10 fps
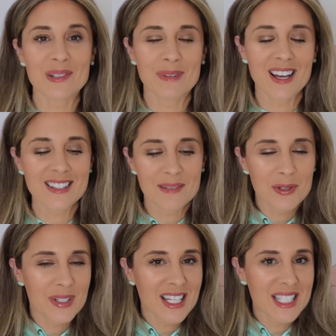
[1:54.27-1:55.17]
because I'm
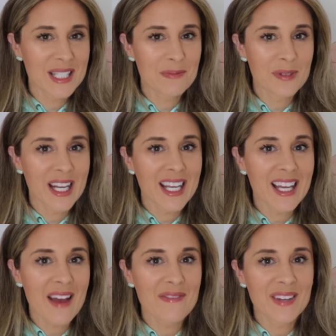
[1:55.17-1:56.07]
doing a
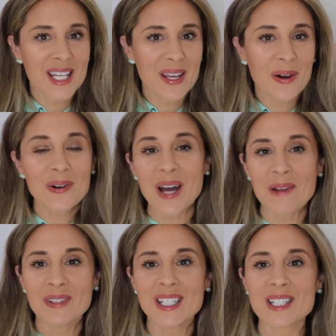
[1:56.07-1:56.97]
spring video,
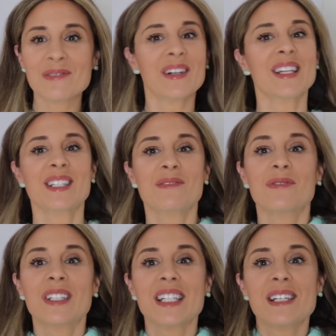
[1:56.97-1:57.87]
I wanted to wear this
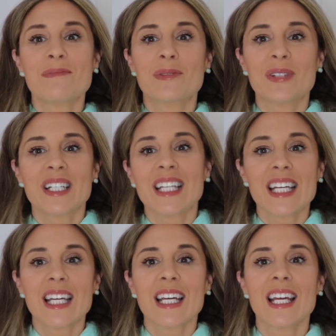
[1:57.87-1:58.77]
really
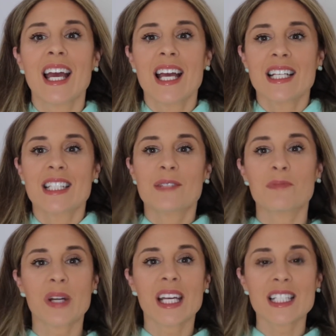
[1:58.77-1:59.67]
pretty
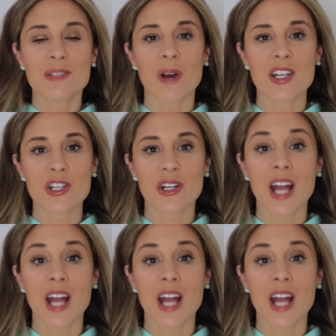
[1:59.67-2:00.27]
spring sweatshirt.